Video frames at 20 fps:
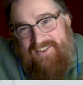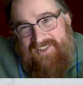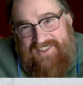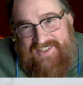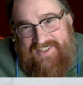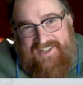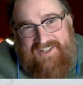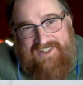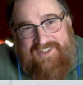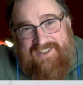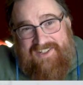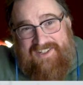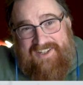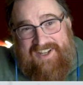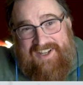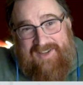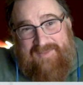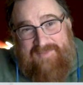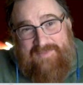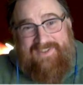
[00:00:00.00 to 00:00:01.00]
the suction
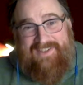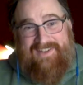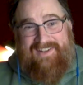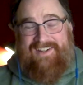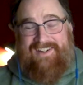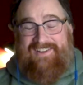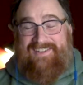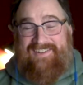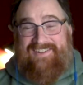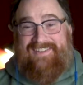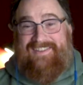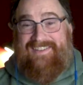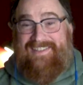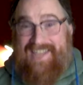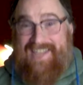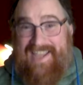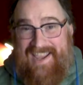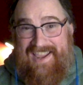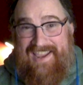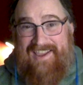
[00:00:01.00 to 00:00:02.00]
cups, and you're just
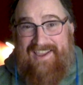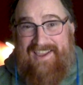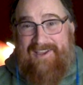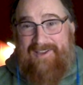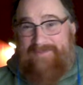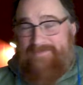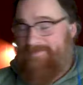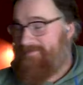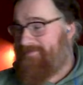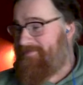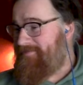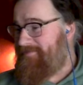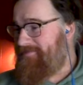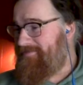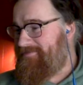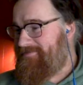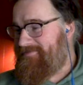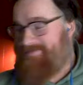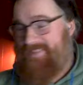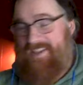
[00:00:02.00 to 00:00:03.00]
damn.
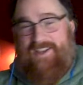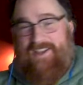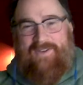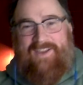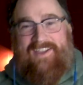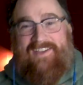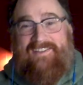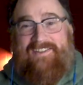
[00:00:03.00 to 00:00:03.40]
Anyway,